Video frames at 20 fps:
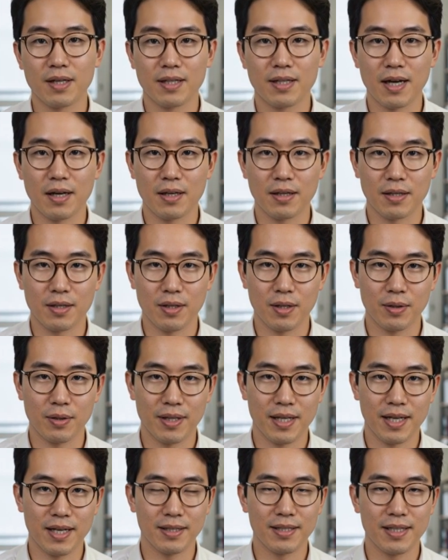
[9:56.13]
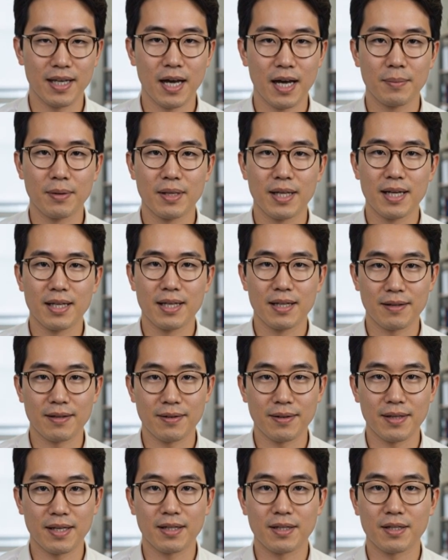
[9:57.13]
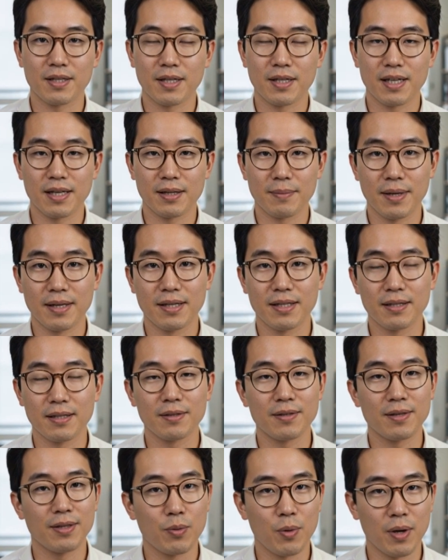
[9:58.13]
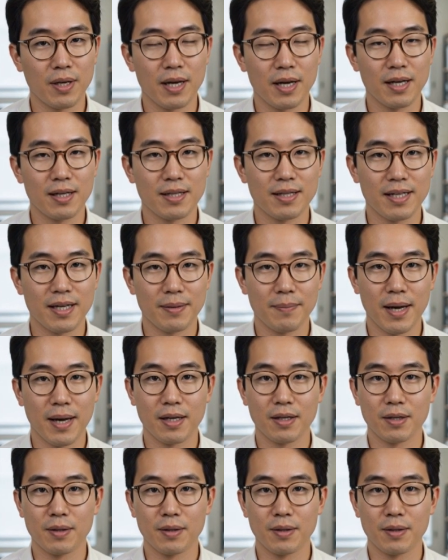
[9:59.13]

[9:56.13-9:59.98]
out closing it isn't complicated, it's just expensive in the one currency that matters